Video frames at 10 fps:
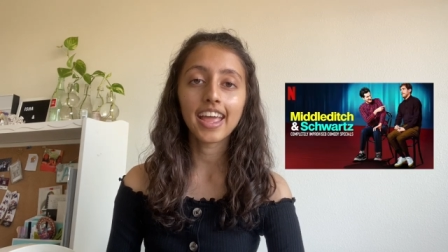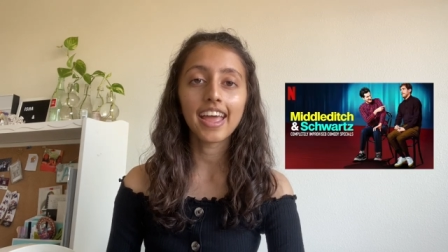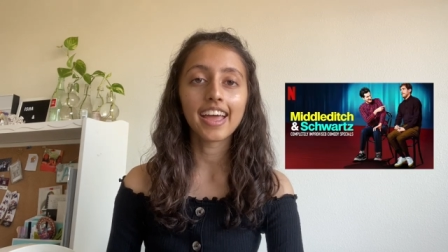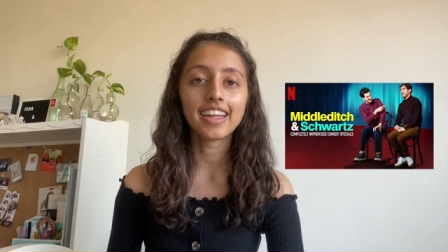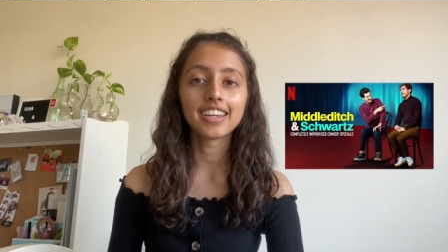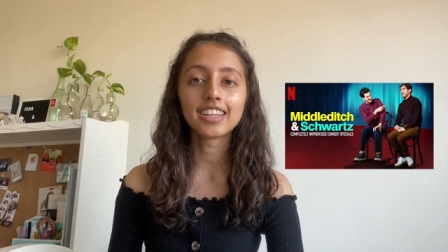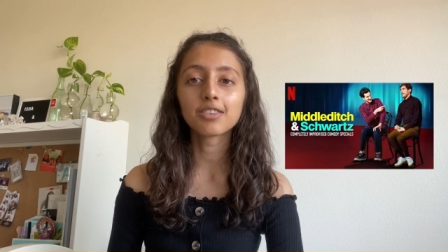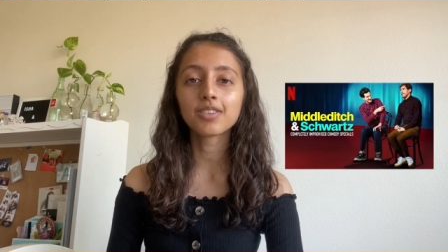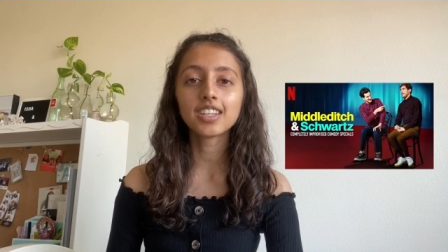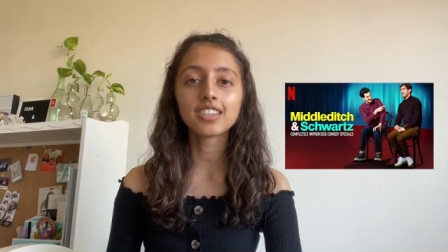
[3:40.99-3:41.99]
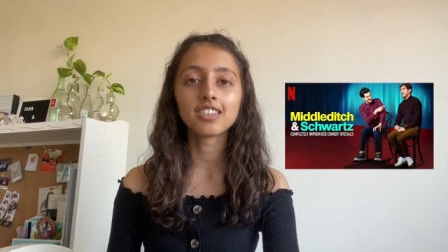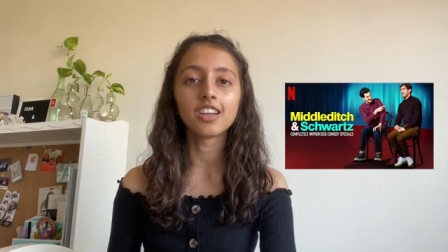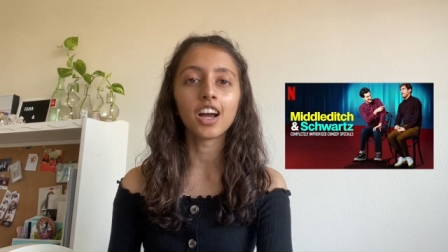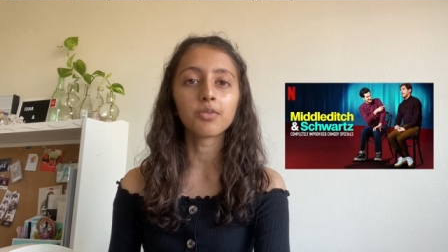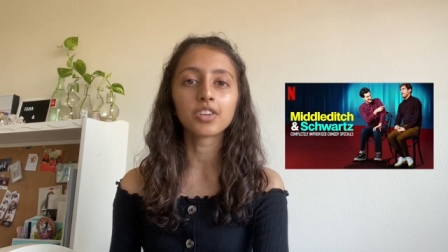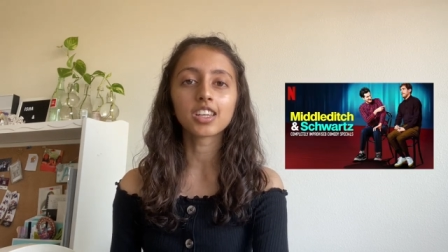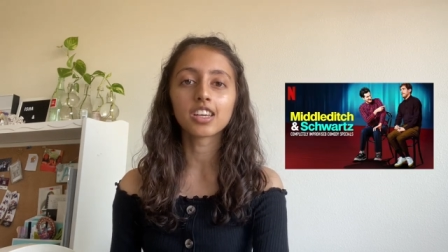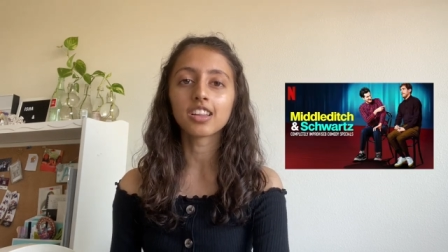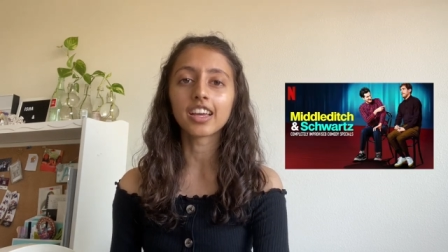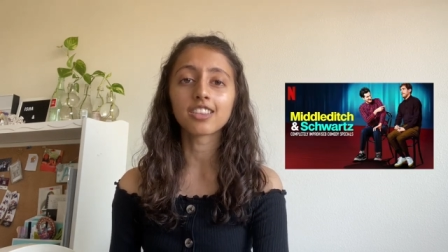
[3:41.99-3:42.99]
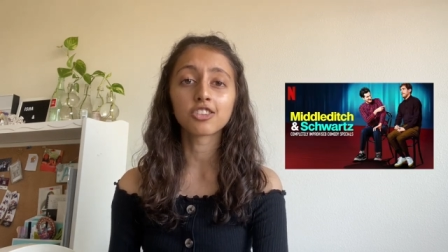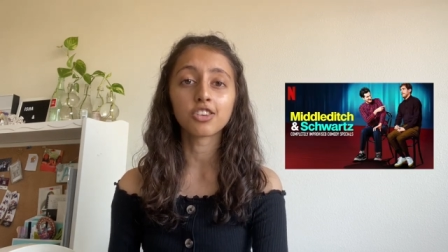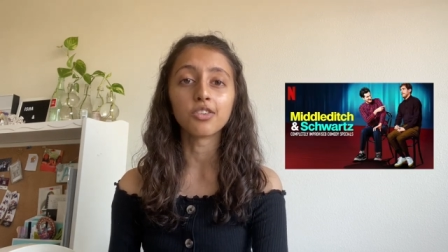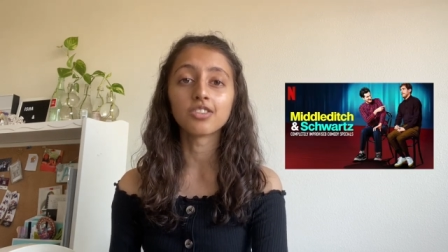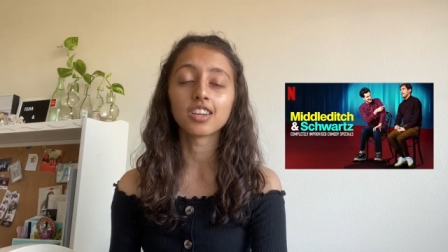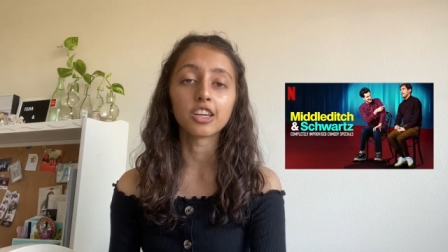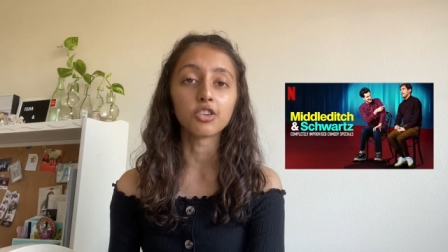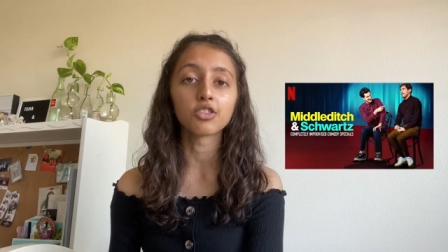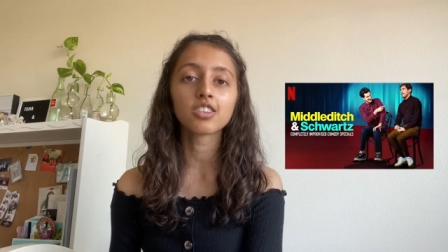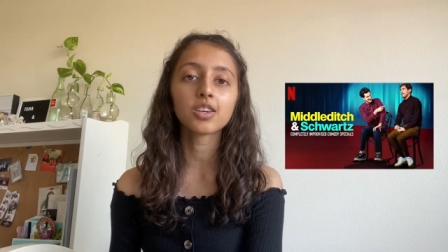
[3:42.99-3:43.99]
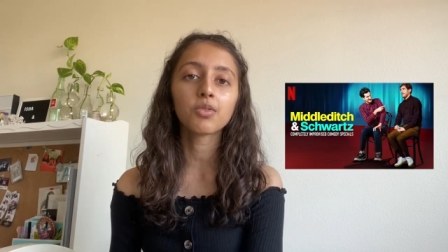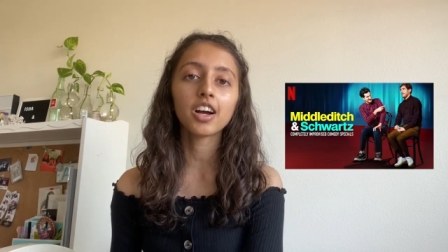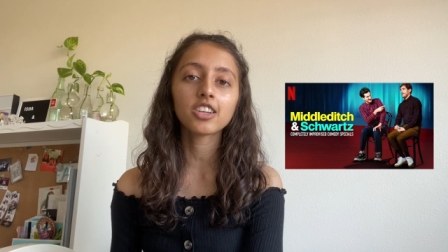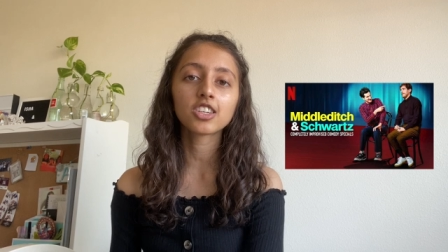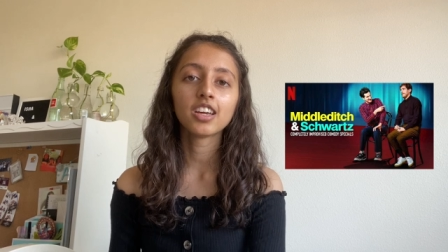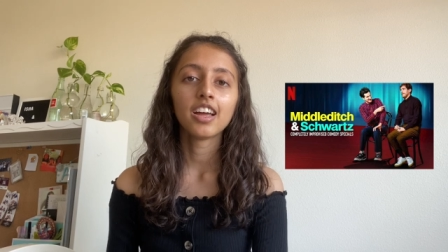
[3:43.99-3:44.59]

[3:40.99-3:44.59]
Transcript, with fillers: and this one's not really like the shows that I usually watch.